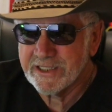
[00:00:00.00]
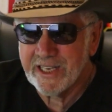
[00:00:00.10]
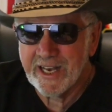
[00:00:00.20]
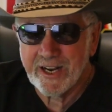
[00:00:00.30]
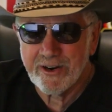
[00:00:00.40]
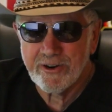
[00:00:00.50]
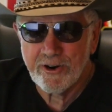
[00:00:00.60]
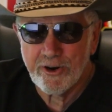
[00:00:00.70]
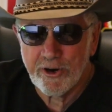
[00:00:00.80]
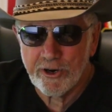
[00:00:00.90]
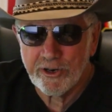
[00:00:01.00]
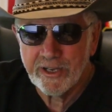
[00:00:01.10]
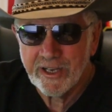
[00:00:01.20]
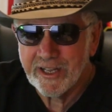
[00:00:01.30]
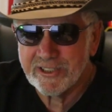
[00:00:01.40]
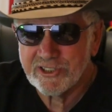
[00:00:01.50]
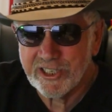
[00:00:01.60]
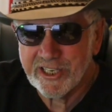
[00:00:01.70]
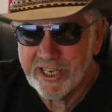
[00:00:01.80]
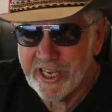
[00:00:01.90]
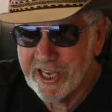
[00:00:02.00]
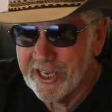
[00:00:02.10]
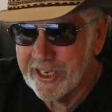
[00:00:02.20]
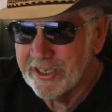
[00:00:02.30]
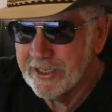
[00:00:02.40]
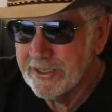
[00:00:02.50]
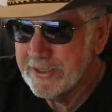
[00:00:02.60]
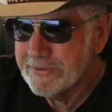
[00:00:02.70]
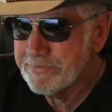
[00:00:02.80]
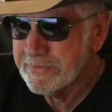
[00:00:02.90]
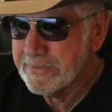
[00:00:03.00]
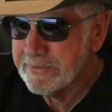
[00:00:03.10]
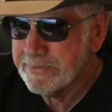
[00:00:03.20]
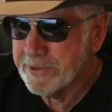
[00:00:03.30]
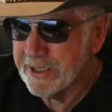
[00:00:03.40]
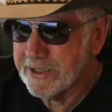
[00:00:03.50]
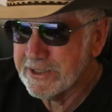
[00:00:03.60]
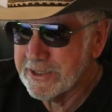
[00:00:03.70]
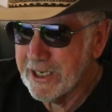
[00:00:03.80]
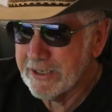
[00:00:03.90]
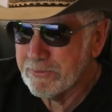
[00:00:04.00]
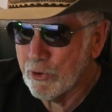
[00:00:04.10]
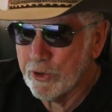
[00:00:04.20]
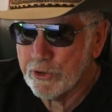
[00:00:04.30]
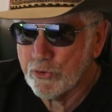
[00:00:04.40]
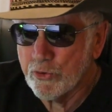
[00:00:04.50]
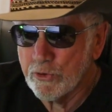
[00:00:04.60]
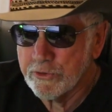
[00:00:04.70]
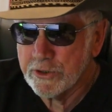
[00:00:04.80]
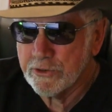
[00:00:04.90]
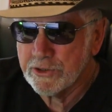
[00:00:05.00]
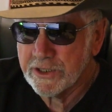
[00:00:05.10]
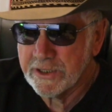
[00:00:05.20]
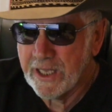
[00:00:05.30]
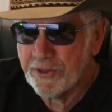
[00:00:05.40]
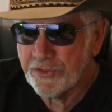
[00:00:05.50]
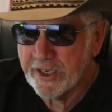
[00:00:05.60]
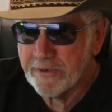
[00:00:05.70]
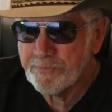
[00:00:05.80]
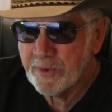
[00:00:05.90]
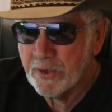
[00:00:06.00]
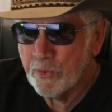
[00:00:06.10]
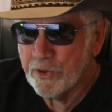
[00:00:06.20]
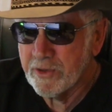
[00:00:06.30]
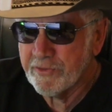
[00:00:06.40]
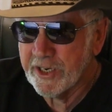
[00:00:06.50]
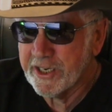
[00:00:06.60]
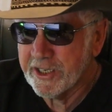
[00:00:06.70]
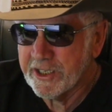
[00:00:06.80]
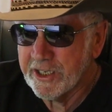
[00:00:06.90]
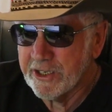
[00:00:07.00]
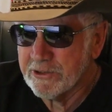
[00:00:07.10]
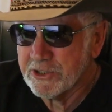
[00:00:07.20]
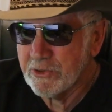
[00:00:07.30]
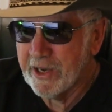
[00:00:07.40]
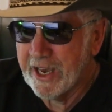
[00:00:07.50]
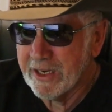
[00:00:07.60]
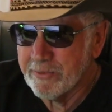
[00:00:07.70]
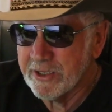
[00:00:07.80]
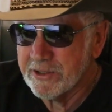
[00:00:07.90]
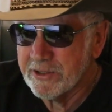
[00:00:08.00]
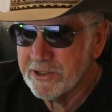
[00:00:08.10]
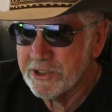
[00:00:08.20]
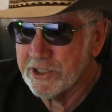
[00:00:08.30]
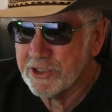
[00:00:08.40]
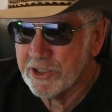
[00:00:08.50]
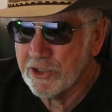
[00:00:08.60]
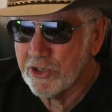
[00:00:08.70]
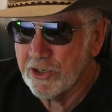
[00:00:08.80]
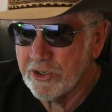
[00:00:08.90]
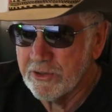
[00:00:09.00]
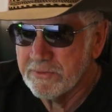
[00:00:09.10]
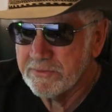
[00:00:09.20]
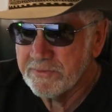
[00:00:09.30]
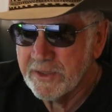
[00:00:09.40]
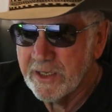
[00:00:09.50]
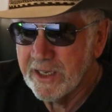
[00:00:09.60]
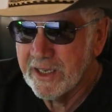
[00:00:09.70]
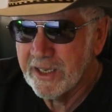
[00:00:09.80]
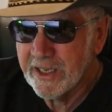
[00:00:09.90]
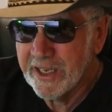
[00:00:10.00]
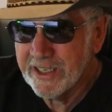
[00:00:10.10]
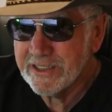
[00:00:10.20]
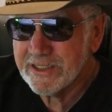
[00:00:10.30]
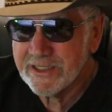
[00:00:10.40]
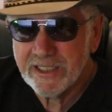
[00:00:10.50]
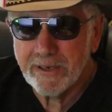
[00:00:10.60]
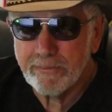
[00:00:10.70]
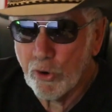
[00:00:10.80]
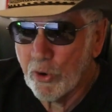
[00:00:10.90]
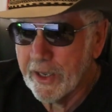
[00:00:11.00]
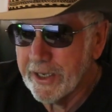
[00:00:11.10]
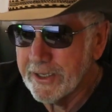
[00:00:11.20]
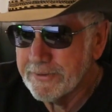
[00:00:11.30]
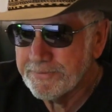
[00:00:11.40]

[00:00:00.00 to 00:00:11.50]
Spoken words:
not a her, it's a he. But it's not more cruel to do nothing when you've got a kid who's so adamant she's a girl, he's a boy.